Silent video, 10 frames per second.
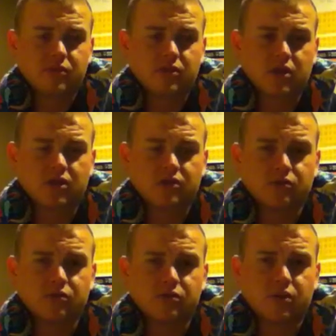Like I just
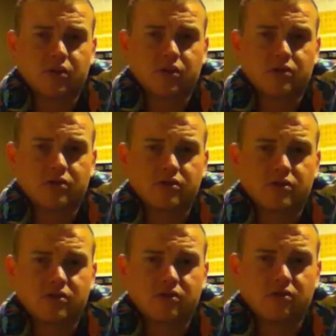ordered one of those
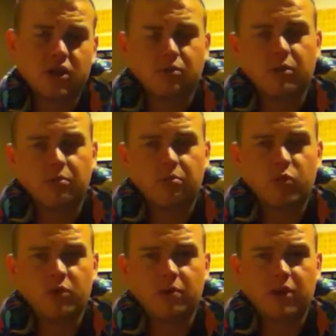because one
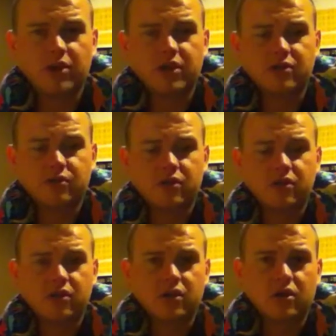of my buddies has one,
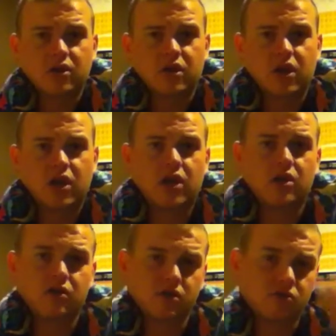
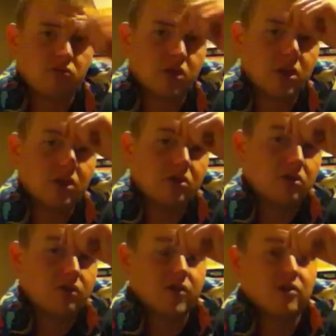and they're really
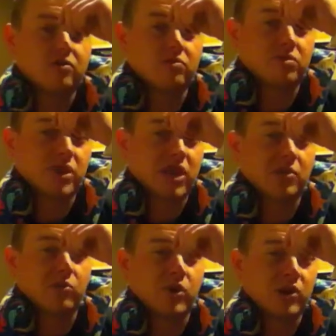good for being able
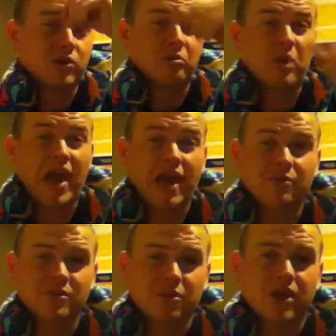to wear with a pack.
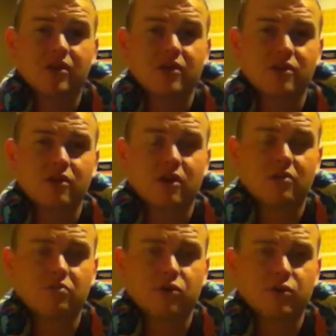Was the main thing that I
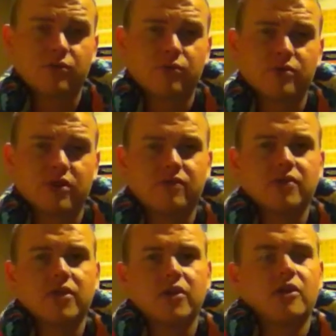bought them for, because
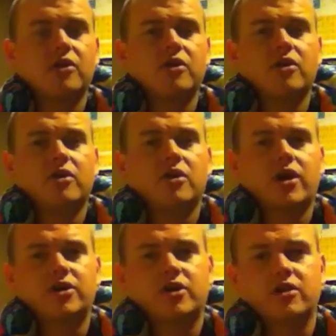I
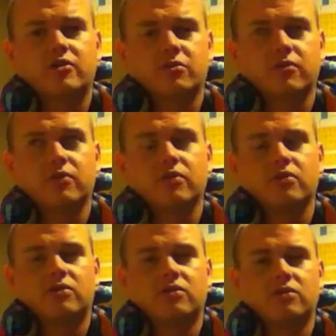had a chest rig before.
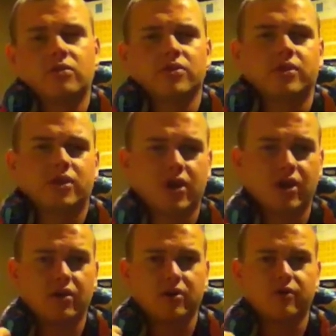Well, sorry, I
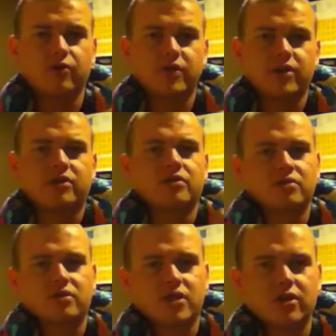had like a full vest.
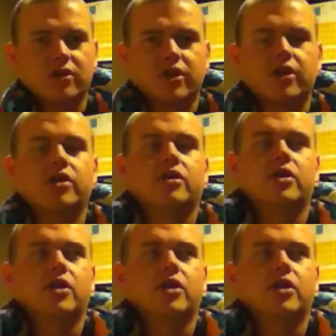Didn't like it.